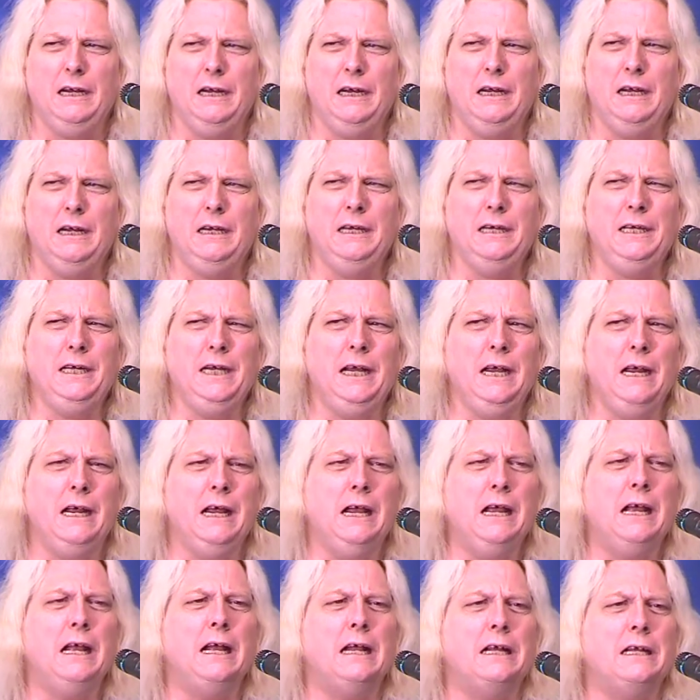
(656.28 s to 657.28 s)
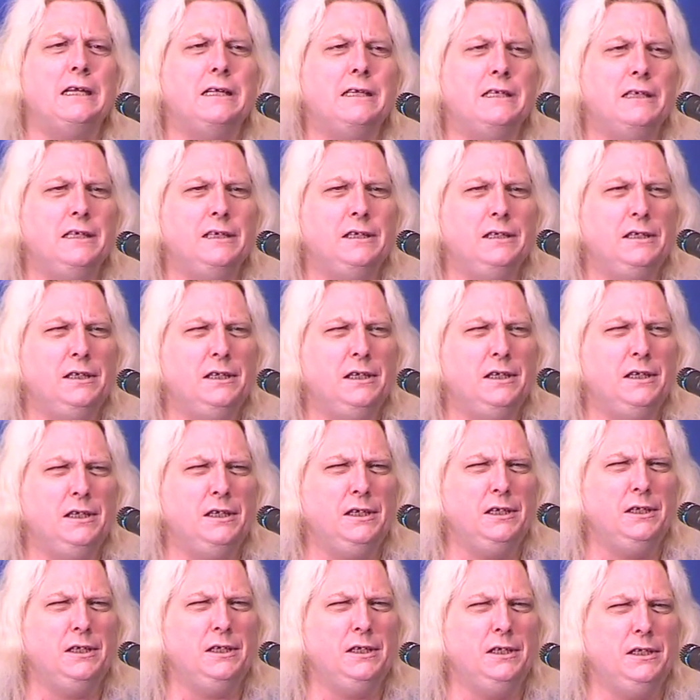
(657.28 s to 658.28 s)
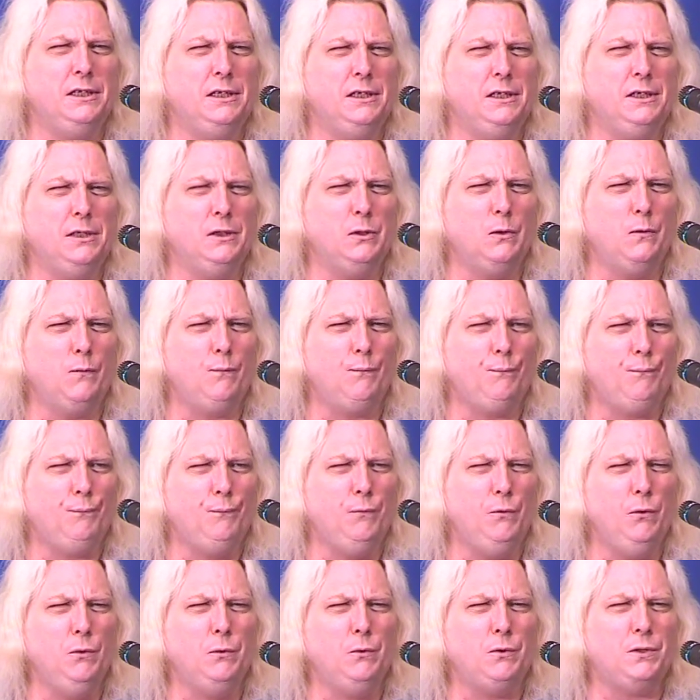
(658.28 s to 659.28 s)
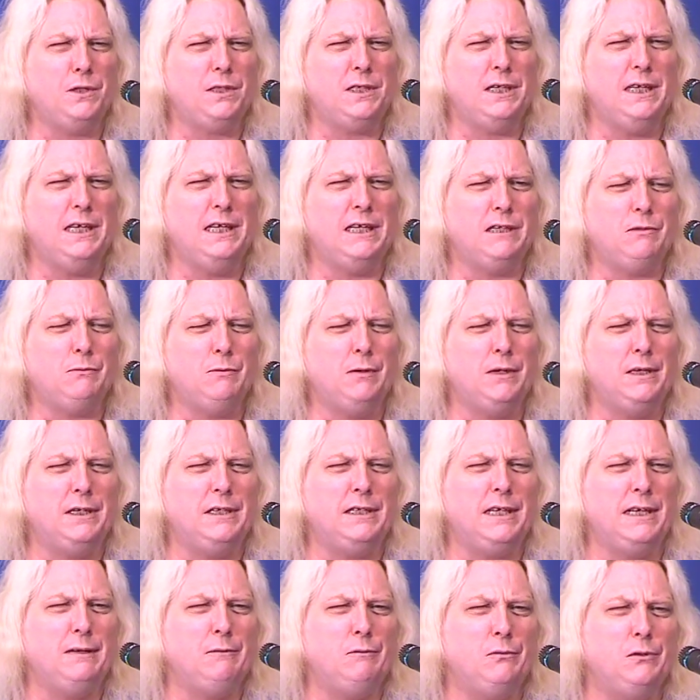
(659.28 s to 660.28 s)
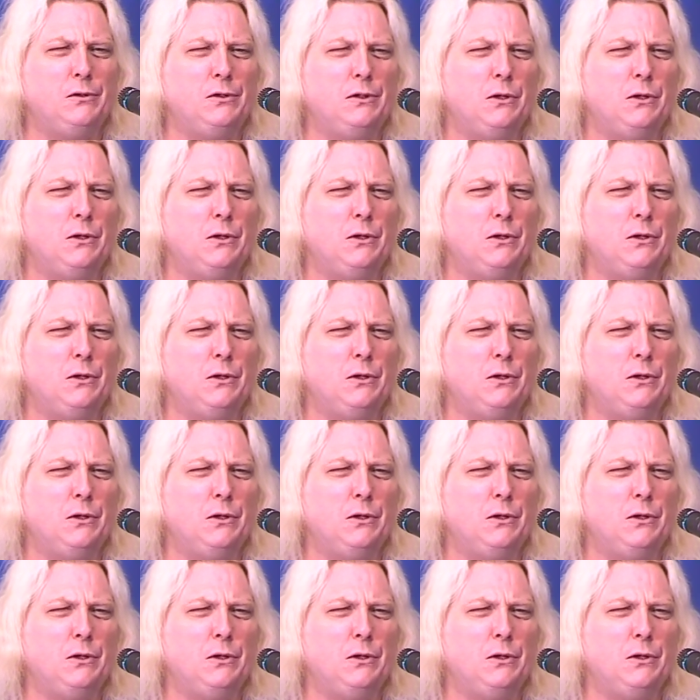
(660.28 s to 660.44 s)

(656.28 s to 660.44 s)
in the end, your fruits is what they will